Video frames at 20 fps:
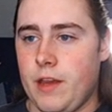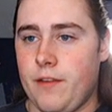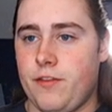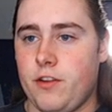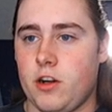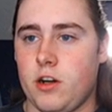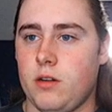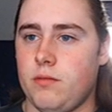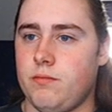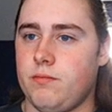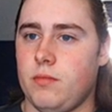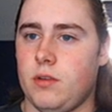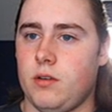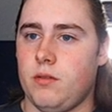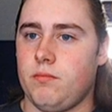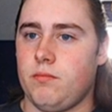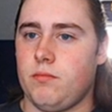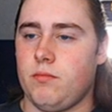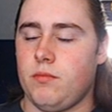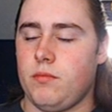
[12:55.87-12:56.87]
If you're
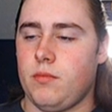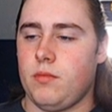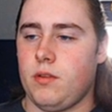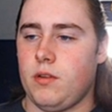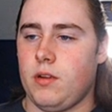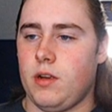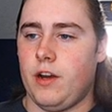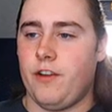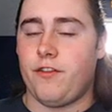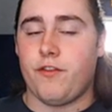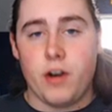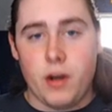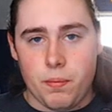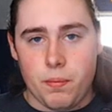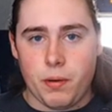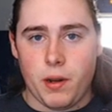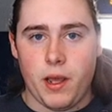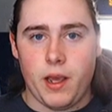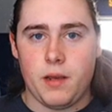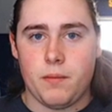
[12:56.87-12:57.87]
a
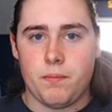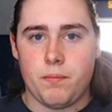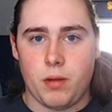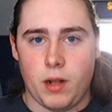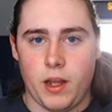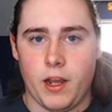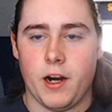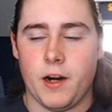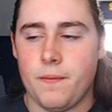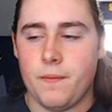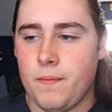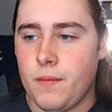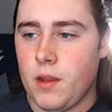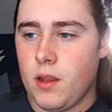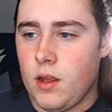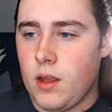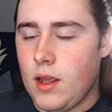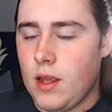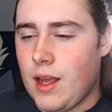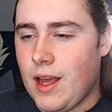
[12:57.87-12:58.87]
free-to-play player,
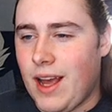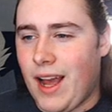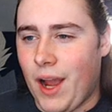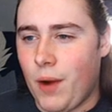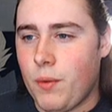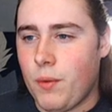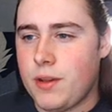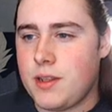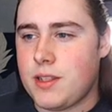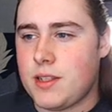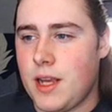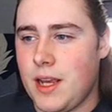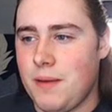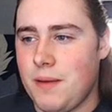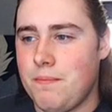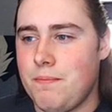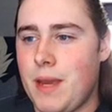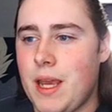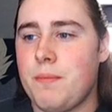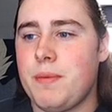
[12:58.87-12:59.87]
I would
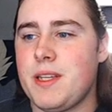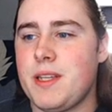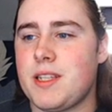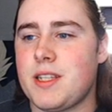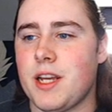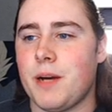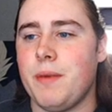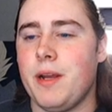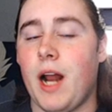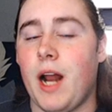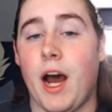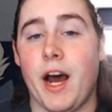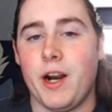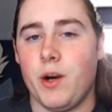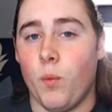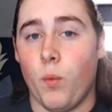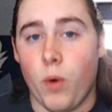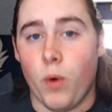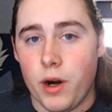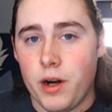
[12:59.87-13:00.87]
say maybe summon
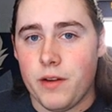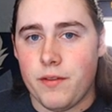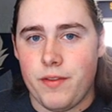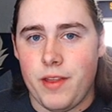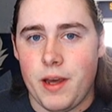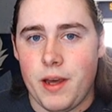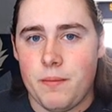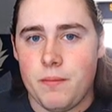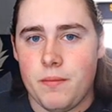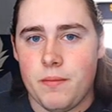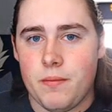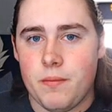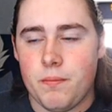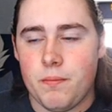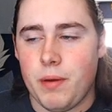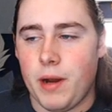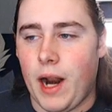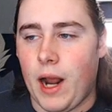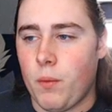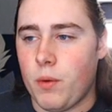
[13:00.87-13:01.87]
on one of them,
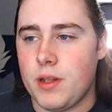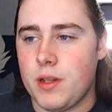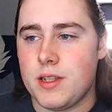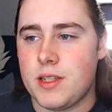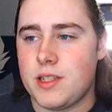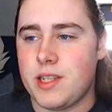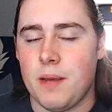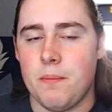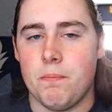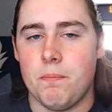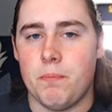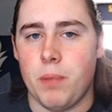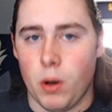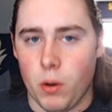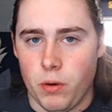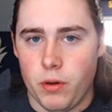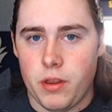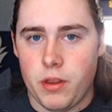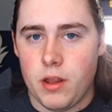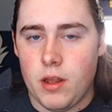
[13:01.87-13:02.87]
but I wouldn't say
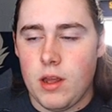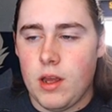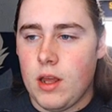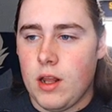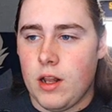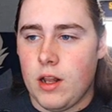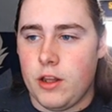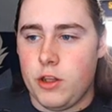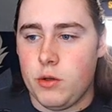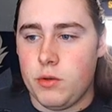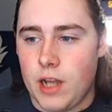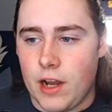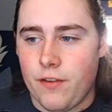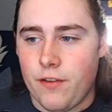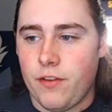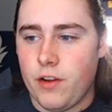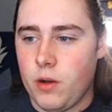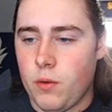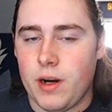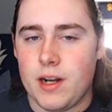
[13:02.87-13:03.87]
both. You
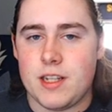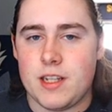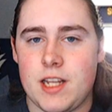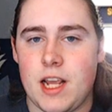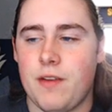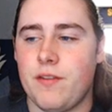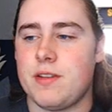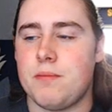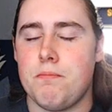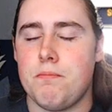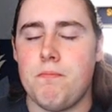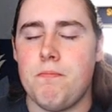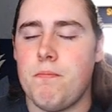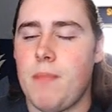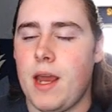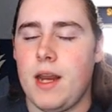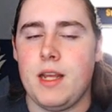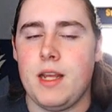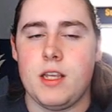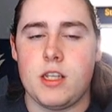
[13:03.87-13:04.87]
definitely to save as
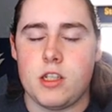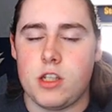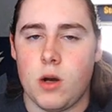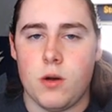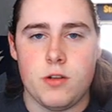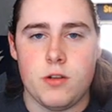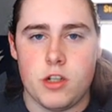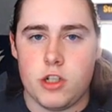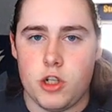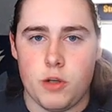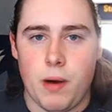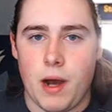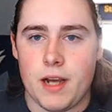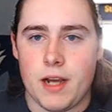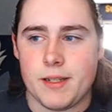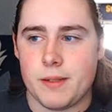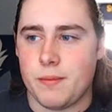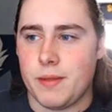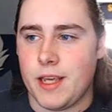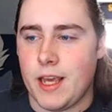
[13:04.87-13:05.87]
many stones as you
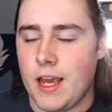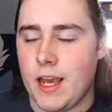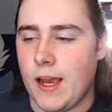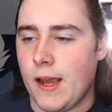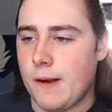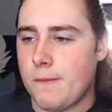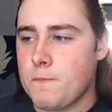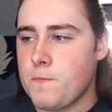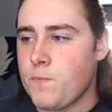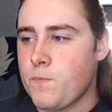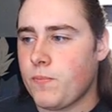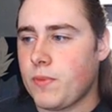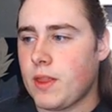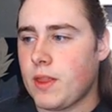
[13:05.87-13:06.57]
possibly can.